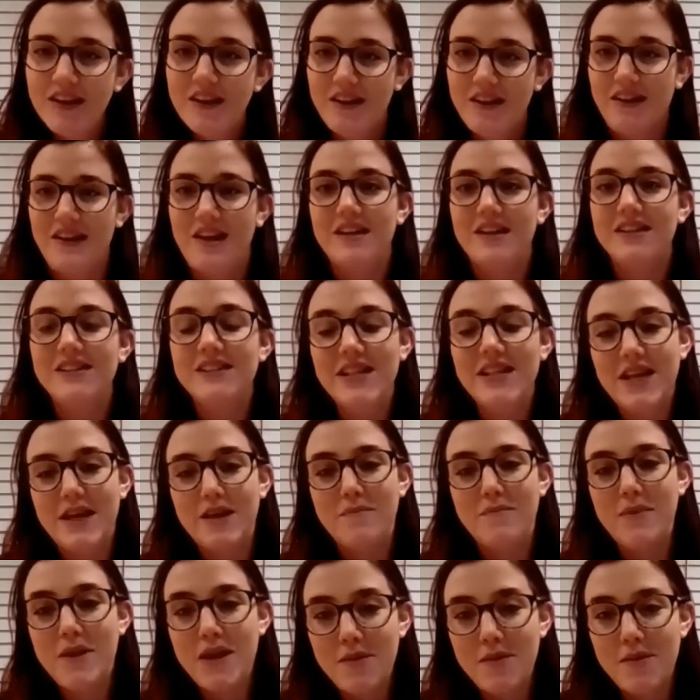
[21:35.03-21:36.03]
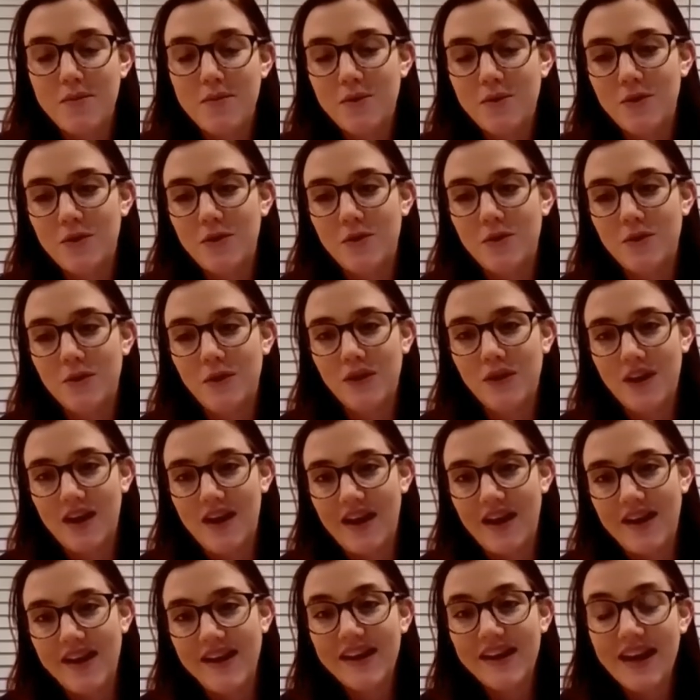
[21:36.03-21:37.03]
like seeing people
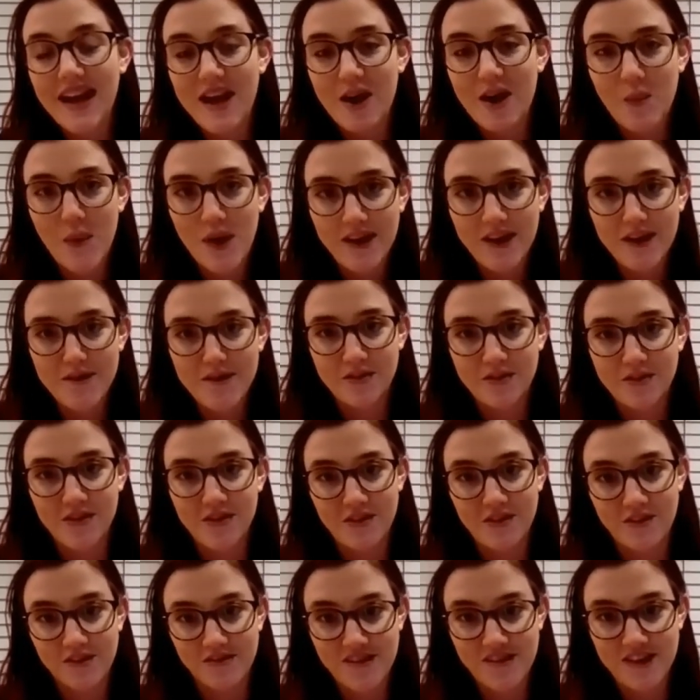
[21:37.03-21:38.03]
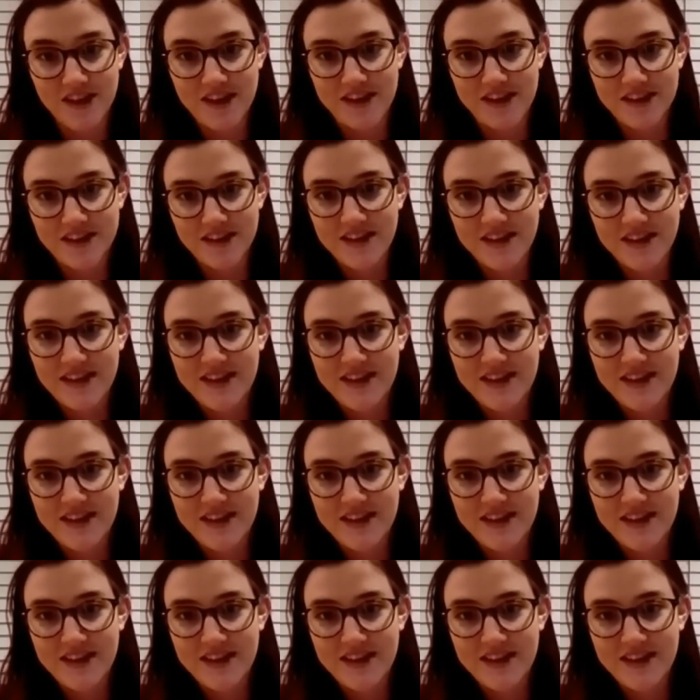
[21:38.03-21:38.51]
like Claire Williams on the grid,